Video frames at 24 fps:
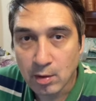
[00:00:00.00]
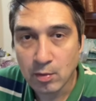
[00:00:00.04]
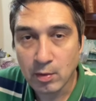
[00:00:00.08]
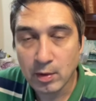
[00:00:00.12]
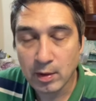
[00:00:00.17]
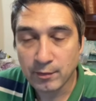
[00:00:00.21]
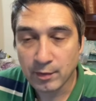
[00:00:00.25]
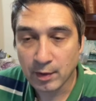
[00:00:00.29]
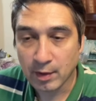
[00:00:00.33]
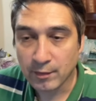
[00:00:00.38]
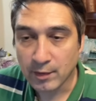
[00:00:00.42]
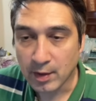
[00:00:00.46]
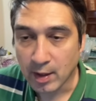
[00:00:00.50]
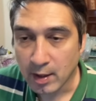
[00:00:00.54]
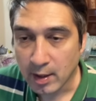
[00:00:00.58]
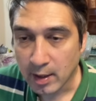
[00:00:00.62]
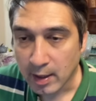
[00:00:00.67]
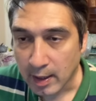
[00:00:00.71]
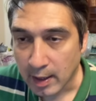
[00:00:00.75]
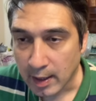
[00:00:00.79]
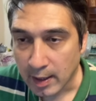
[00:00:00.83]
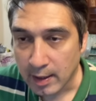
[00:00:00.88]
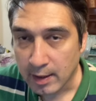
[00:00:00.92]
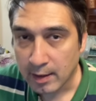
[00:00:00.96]
we've upped that
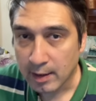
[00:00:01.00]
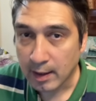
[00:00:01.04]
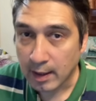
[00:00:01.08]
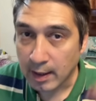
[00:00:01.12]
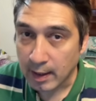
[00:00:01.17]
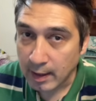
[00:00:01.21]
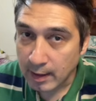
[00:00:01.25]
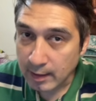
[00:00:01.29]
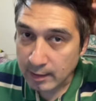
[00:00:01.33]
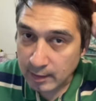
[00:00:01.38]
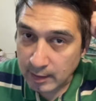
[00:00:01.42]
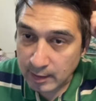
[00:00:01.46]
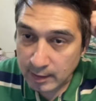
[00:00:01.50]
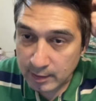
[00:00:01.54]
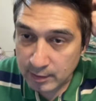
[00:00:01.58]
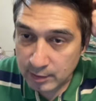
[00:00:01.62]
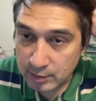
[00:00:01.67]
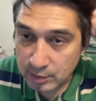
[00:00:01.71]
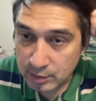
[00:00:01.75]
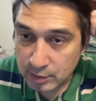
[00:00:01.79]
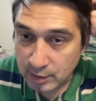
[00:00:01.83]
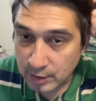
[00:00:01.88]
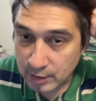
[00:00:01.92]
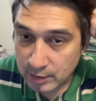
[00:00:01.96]
ahead and let
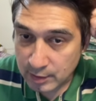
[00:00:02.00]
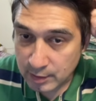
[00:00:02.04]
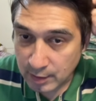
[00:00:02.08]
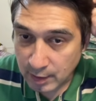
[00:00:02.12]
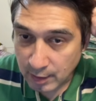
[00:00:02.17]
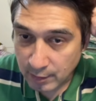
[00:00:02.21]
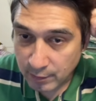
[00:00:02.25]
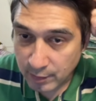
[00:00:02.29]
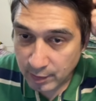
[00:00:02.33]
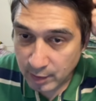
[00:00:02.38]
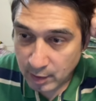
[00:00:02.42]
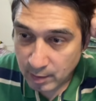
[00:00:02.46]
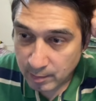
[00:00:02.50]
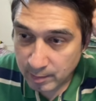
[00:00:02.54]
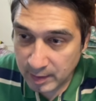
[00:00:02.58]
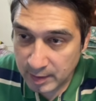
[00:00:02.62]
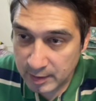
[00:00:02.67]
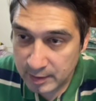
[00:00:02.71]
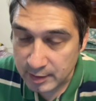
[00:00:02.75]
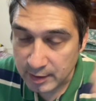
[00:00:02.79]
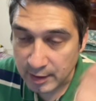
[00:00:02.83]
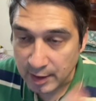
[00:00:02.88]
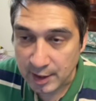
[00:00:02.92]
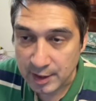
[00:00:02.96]
us just give
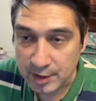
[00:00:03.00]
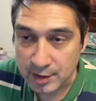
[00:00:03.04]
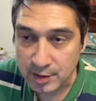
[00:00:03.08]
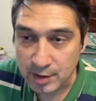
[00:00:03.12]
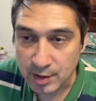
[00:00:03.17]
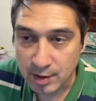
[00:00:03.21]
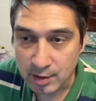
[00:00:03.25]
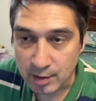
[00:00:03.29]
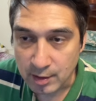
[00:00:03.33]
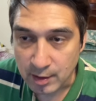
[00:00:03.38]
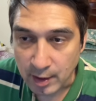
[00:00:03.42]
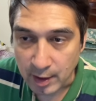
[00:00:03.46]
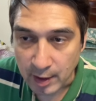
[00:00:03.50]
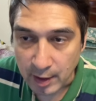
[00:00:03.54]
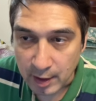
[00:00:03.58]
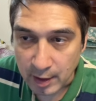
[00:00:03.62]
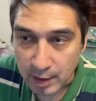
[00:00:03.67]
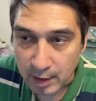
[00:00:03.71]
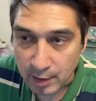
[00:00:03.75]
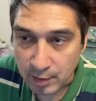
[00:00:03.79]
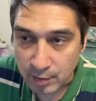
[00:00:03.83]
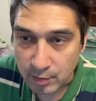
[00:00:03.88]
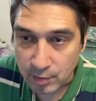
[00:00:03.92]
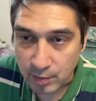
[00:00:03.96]
Hermes Agent
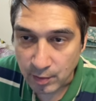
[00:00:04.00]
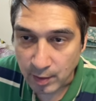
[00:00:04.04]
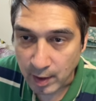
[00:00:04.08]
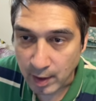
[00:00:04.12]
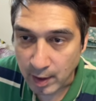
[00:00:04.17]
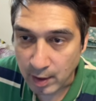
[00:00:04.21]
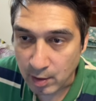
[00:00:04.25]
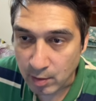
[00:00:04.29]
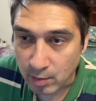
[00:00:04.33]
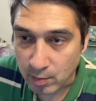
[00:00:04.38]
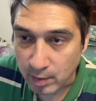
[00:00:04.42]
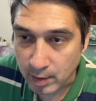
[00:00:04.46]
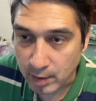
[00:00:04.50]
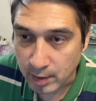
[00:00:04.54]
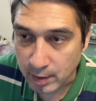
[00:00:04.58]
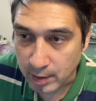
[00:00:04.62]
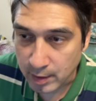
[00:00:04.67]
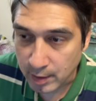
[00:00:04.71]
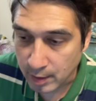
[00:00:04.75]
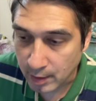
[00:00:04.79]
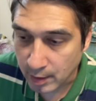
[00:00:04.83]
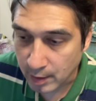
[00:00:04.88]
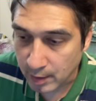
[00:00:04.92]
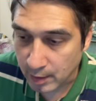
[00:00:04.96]
a try over
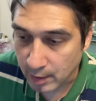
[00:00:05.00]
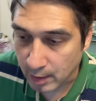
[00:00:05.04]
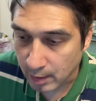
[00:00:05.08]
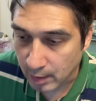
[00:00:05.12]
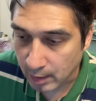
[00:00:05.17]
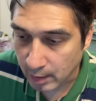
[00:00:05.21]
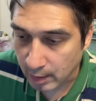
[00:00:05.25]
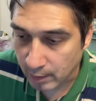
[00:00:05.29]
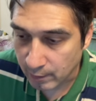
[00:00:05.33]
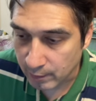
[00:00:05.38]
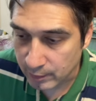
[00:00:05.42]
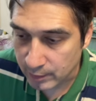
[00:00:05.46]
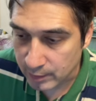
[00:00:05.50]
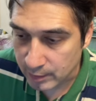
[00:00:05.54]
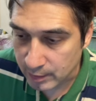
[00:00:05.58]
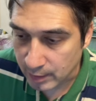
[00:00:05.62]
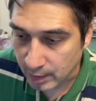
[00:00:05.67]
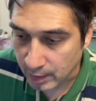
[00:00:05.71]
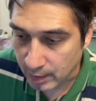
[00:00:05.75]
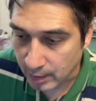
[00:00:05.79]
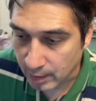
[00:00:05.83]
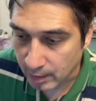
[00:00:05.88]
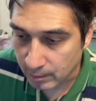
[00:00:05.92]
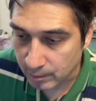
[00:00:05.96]
here. Now I have it
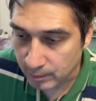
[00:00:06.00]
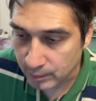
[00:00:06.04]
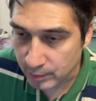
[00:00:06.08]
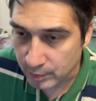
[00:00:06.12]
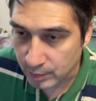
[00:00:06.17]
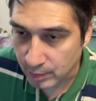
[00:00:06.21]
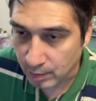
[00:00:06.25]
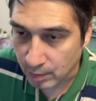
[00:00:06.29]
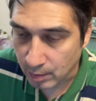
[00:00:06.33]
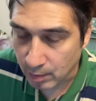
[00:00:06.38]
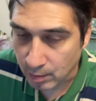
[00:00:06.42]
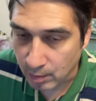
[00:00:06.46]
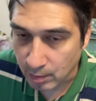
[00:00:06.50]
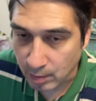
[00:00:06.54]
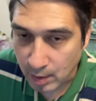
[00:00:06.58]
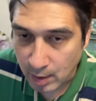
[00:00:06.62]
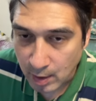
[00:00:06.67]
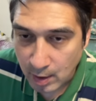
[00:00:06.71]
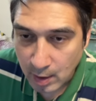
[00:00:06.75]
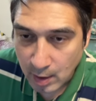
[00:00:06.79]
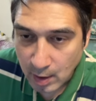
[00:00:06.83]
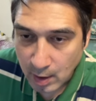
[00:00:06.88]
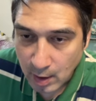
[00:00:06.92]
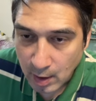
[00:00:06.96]
set up. So
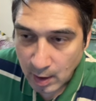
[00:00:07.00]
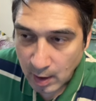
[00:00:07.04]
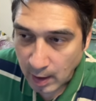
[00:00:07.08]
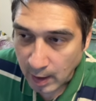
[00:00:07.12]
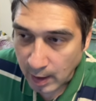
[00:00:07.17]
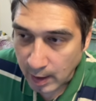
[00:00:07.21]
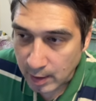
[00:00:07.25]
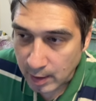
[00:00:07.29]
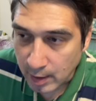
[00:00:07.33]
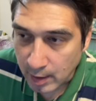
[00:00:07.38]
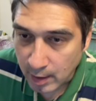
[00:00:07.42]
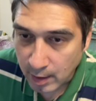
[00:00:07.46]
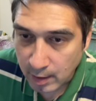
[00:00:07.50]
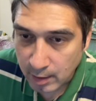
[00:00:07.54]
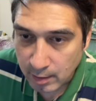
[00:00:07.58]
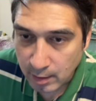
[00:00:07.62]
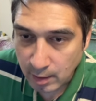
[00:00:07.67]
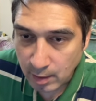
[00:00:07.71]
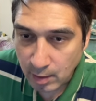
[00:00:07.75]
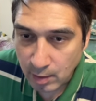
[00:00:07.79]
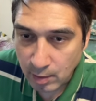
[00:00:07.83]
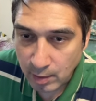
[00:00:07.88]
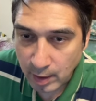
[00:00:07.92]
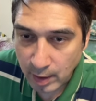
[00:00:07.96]
I did
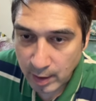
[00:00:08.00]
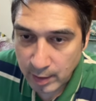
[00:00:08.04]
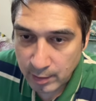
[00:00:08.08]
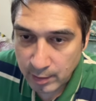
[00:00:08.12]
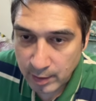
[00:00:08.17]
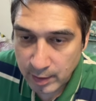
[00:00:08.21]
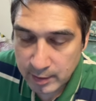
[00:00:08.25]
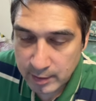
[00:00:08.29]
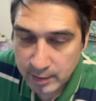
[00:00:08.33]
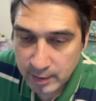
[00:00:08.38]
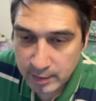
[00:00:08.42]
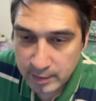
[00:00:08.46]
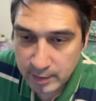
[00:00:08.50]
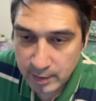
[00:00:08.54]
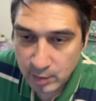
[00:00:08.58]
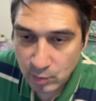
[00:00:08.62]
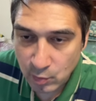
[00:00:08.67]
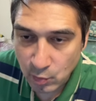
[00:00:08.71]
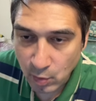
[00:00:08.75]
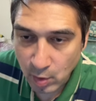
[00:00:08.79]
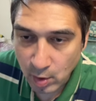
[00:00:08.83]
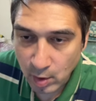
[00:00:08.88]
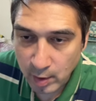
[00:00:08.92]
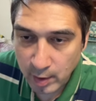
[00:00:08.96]
hello, and you can see it says
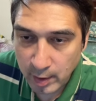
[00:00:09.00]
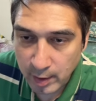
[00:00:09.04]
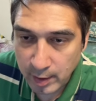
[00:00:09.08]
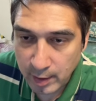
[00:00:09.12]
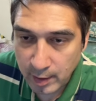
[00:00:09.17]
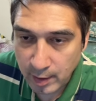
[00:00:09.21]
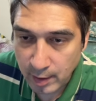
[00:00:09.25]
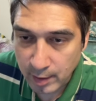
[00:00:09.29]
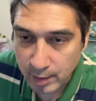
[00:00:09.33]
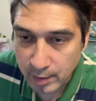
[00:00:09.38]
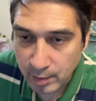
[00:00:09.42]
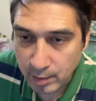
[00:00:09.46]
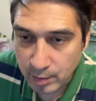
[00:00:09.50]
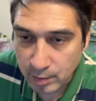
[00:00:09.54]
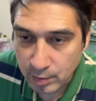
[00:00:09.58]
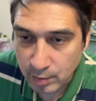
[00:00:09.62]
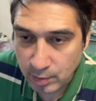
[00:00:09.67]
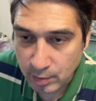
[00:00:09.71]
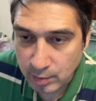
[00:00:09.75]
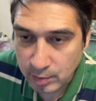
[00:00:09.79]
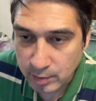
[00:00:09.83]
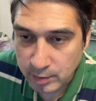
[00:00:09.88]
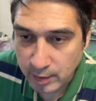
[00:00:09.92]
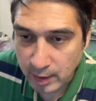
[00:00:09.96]
warning unknown
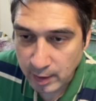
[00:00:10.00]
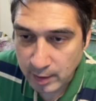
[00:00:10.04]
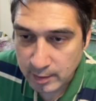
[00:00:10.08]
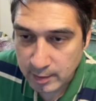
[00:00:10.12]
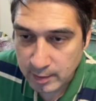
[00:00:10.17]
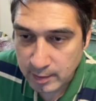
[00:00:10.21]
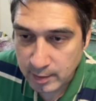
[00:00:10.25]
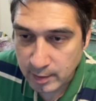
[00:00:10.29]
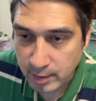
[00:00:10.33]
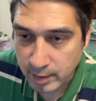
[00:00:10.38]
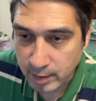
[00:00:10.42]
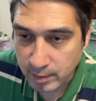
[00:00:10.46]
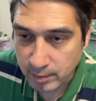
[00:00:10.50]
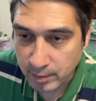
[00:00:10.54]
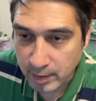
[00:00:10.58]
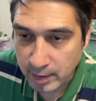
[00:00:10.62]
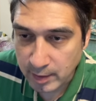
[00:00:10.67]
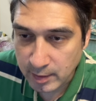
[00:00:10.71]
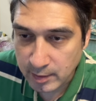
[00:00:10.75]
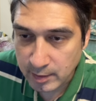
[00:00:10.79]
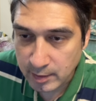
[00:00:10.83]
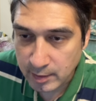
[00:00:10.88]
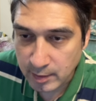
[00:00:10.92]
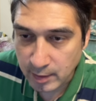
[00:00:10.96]
tool sets,
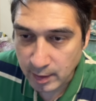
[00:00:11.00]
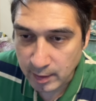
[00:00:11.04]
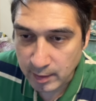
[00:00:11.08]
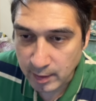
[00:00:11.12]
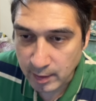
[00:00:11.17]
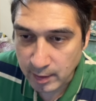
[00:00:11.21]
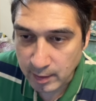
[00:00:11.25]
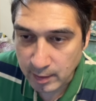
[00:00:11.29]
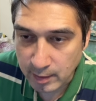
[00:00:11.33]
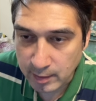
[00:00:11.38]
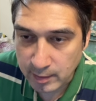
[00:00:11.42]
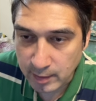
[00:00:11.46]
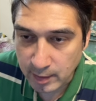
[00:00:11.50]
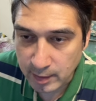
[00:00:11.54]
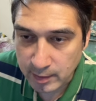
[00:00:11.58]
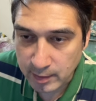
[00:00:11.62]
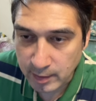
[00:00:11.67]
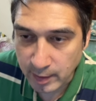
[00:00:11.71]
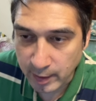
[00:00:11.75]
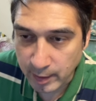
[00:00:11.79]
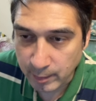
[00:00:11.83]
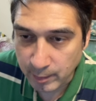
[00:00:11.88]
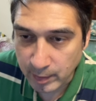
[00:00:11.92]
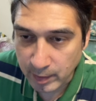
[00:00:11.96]
Hermes, and then it says
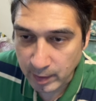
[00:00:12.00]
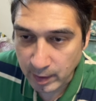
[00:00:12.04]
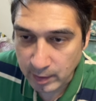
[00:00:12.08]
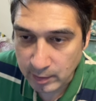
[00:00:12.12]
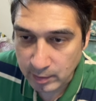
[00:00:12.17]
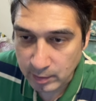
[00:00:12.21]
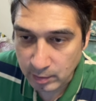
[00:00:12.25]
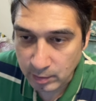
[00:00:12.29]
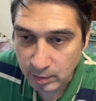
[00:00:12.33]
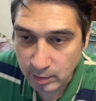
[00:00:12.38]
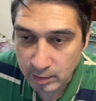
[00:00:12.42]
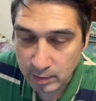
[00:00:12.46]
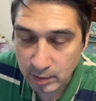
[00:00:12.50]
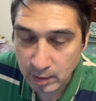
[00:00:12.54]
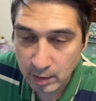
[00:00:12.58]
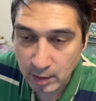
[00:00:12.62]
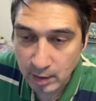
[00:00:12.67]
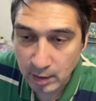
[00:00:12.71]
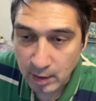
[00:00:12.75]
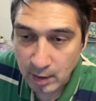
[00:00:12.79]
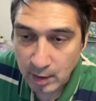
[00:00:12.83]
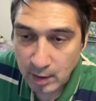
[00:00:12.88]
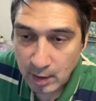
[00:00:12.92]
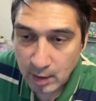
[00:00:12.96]
hey blah. So
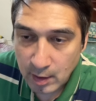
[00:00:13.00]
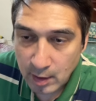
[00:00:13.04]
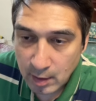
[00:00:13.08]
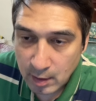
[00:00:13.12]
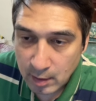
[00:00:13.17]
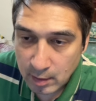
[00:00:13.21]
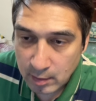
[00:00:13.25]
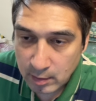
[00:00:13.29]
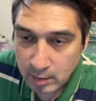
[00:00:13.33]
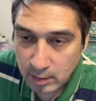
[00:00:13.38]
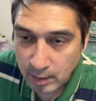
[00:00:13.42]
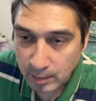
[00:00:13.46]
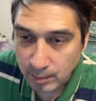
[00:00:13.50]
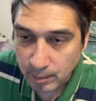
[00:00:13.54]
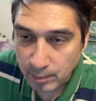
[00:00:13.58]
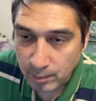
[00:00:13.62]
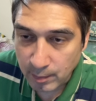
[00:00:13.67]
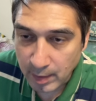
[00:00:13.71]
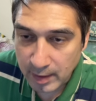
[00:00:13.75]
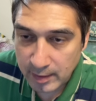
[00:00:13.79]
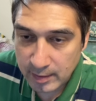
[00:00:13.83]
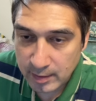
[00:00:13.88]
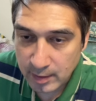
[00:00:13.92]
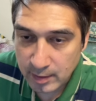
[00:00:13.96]
the
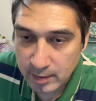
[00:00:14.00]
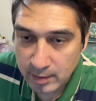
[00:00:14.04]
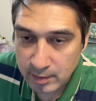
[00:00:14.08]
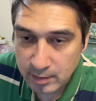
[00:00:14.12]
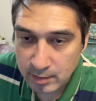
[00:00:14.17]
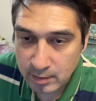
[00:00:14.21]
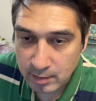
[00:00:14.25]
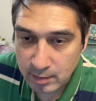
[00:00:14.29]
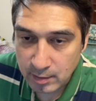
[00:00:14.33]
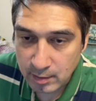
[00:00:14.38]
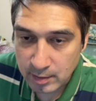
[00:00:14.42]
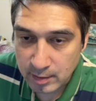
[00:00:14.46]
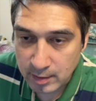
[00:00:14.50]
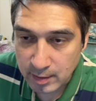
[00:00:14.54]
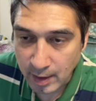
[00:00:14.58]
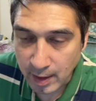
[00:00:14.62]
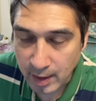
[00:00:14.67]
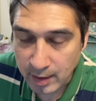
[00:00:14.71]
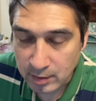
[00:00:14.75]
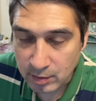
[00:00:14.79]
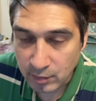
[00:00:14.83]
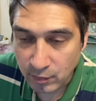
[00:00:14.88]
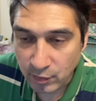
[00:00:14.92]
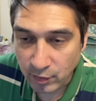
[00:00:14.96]
message
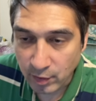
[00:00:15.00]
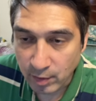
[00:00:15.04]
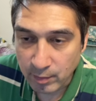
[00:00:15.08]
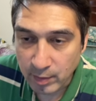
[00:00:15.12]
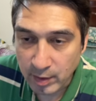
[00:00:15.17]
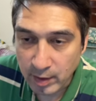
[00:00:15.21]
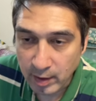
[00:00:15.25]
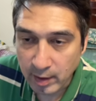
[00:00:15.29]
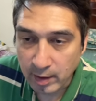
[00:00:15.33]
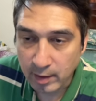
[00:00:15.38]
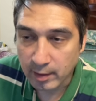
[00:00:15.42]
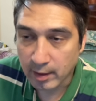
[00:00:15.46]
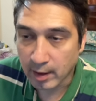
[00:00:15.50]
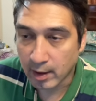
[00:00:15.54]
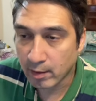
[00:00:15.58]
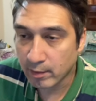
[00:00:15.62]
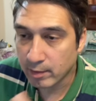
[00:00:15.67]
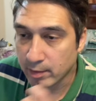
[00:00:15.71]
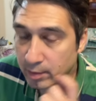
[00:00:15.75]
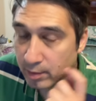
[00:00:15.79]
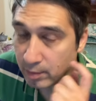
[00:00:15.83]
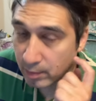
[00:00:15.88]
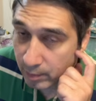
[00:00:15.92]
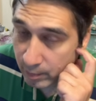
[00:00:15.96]
starts from here. Now,
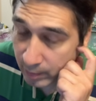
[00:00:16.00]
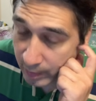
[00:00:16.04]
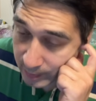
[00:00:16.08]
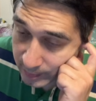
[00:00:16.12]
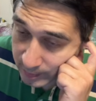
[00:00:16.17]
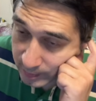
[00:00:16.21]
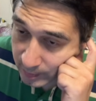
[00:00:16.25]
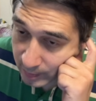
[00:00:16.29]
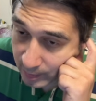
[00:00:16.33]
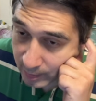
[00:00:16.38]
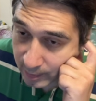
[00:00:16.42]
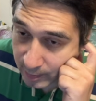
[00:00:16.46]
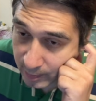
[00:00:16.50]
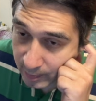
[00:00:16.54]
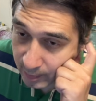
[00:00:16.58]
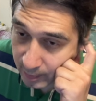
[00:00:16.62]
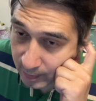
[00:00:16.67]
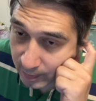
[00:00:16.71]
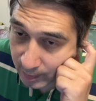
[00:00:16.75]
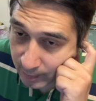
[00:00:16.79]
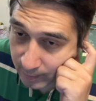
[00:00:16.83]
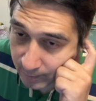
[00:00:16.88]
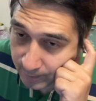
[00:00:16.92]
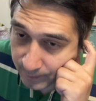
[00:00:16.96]

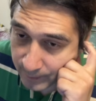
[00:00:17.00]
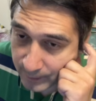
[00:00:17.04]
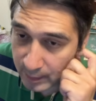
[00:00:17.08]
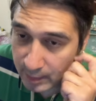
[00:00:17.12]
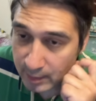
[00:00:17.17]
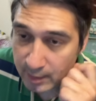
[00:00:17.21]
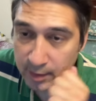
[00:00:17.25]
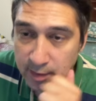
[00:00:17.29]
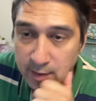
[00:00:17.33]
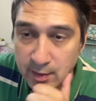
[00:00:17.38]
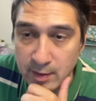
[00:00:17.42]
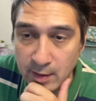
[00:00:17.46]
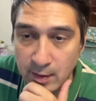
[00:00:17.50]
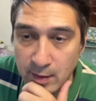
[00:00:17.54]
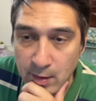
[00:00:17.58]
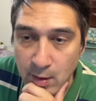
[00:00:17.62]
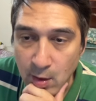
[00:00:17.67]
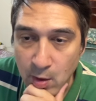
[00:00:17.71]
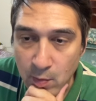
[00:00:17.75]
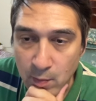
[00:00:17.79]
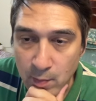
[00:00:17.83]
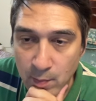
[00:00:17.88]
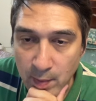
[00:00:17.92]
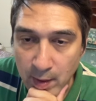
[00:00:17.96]
interestingly, this is a
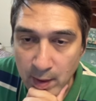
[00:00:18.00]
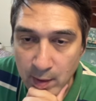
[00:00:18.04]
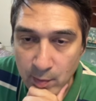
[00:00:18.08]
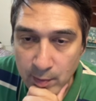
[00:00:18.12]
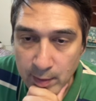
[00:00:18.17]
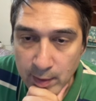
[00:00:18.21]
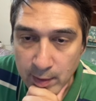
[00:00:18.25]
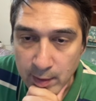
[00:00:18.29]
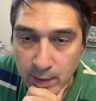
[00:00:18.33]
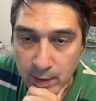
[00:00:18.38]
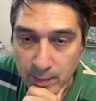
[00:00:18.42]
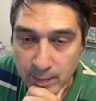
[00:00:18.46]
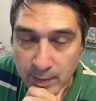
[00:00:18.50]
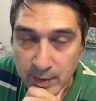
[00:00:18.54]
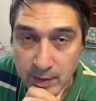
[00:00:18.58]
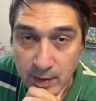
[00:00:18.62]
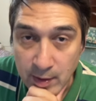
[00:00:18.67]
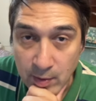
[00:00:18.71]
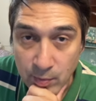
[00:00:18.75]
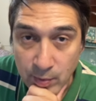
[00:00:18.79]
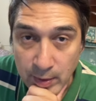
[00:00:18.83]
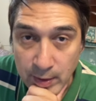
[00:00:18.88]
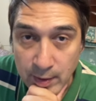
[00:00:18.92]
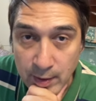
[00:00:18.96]
known bug with Hermes
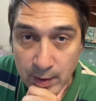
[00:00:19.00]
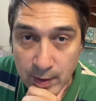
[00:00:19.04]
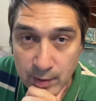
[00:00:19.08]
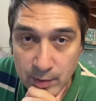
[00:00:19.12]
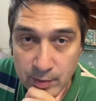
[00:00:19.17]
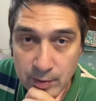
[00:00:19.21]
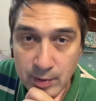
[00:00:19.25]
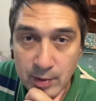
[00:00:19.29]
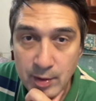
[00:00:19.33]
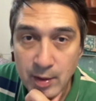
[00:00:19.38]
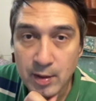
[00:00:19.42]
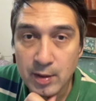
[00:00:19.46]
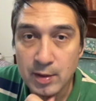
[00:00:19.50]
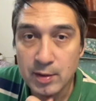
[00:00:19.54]
on Windows.